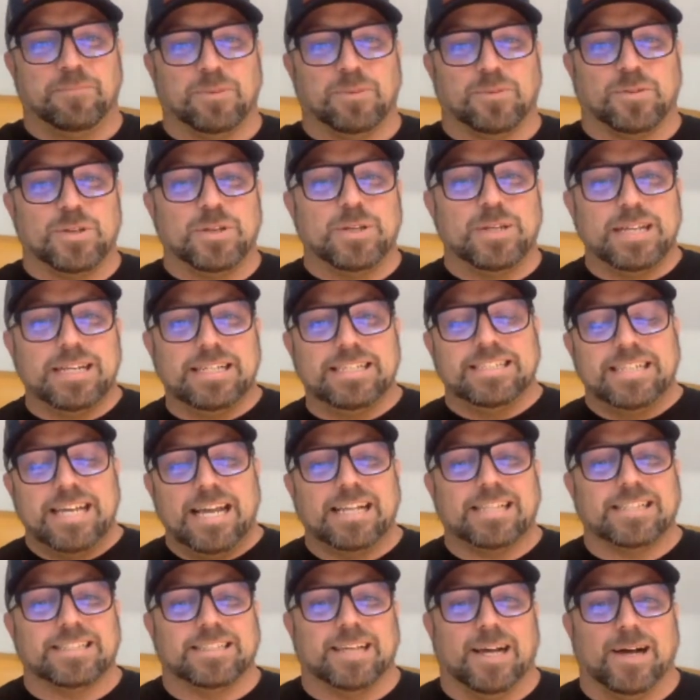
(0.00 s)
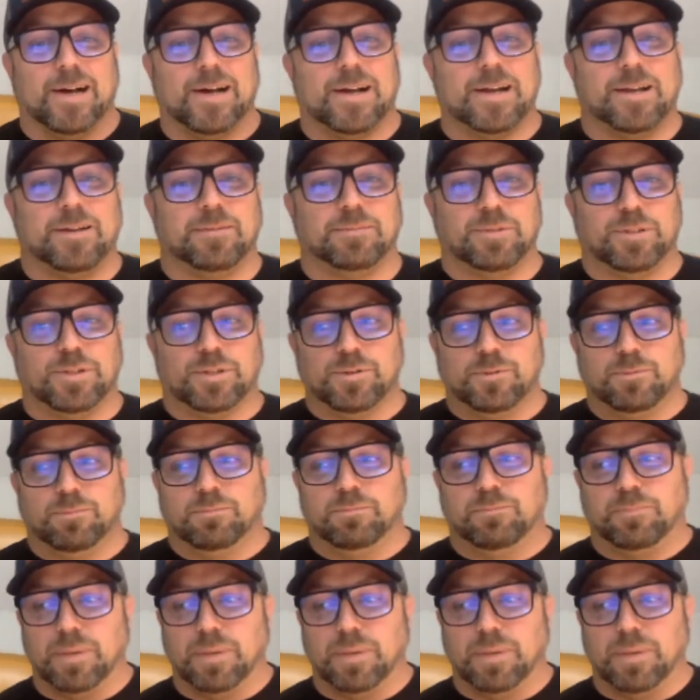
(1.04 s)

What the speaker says: So you need to take the time to